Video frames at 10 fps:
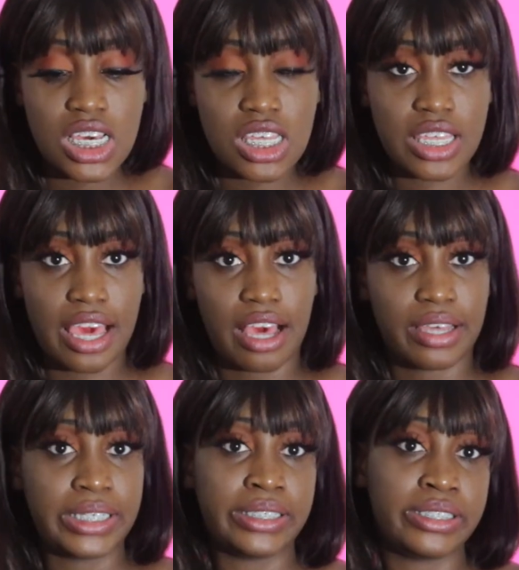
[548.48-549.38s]

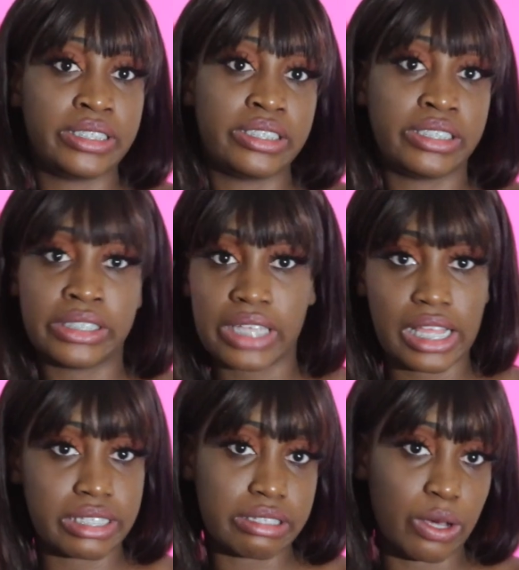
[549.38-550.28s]
Yeah,
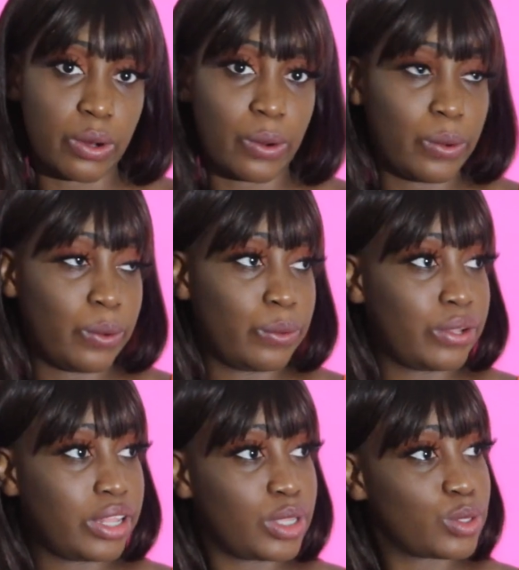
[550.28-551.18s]
that's a whole
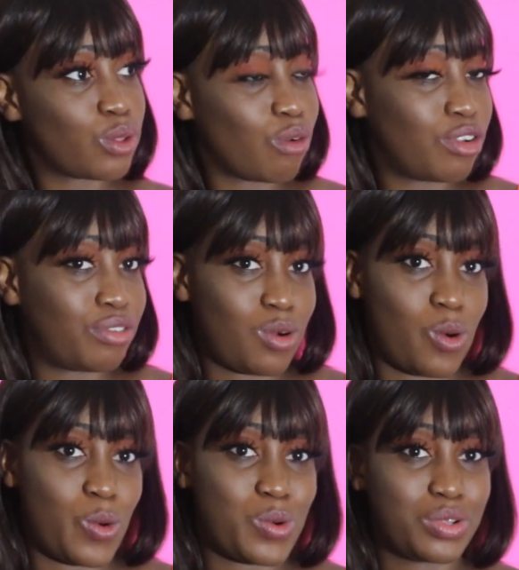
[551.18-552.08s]
nother story for
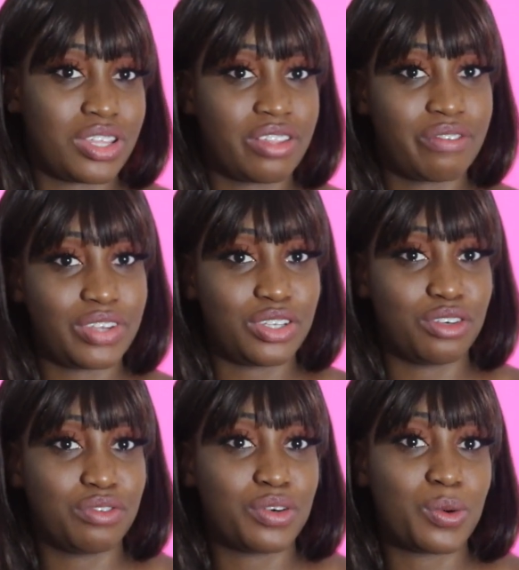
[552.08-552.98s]
a whole nother
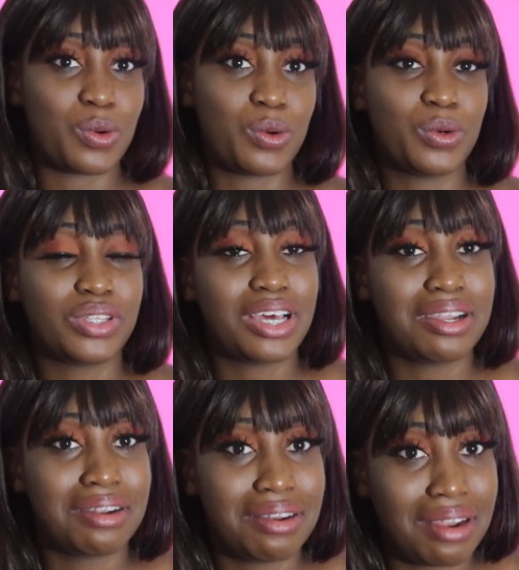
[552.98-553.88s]
video for a whole
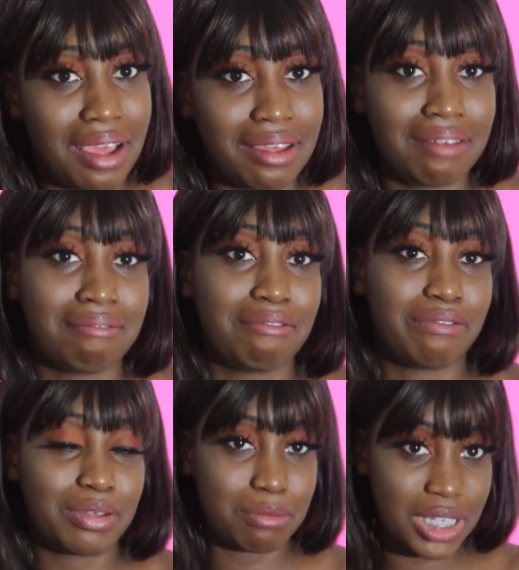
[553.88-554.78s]
nother day.
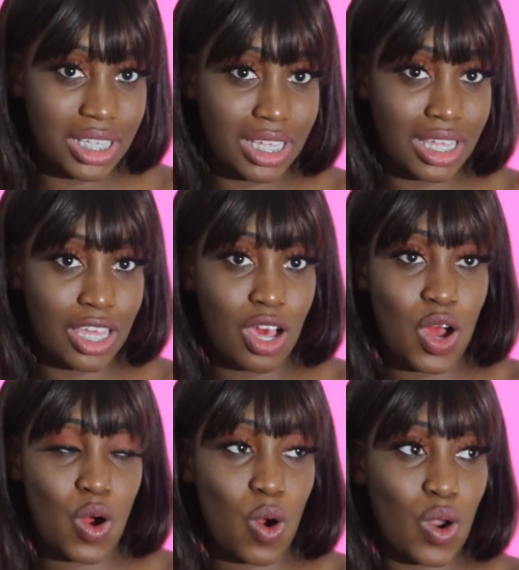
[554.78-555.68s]
Feel me?
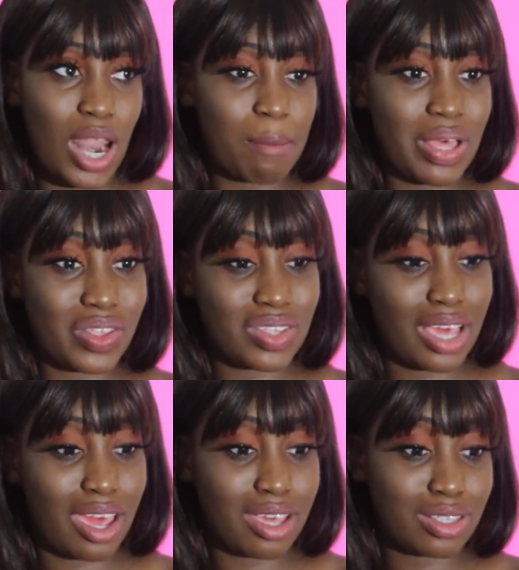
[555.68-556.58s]
All I'm gonna
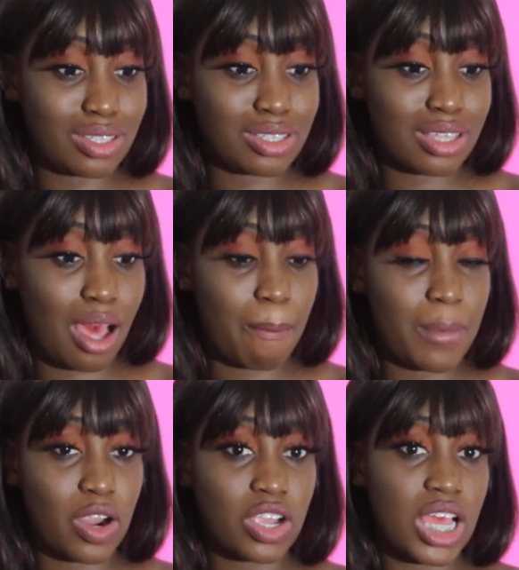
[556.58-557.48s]
say is
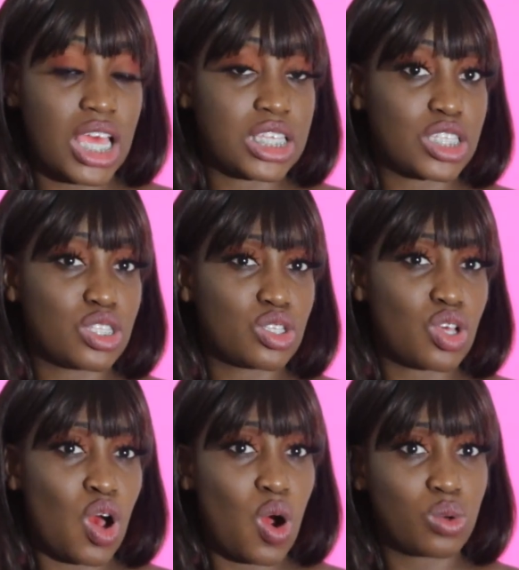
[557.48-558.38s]
America is
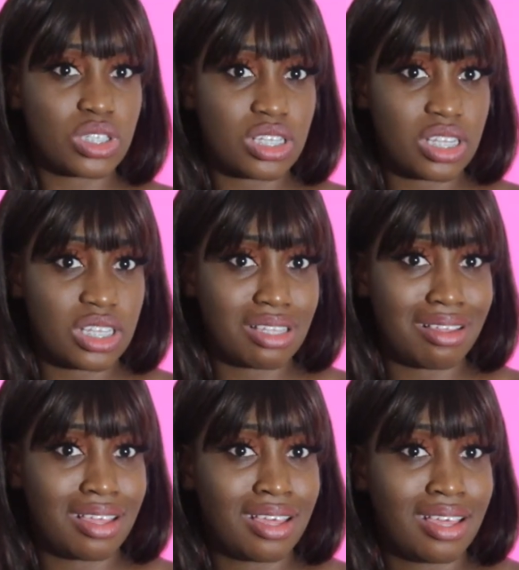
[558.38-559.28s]
totally
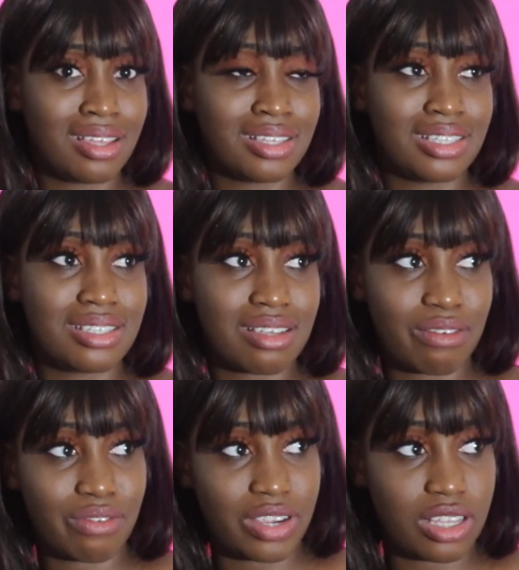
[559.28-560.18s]

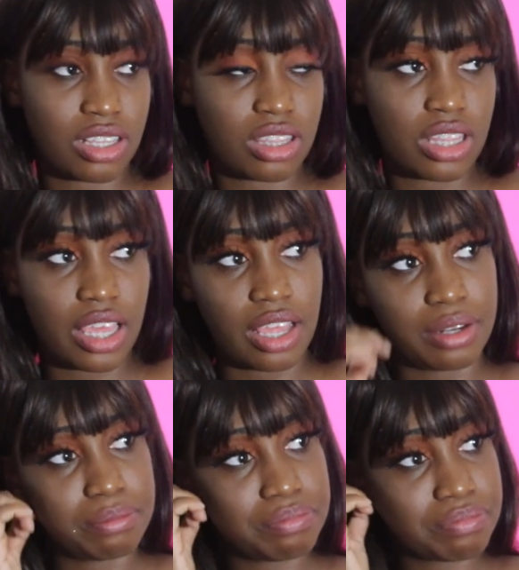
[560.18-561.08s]
different than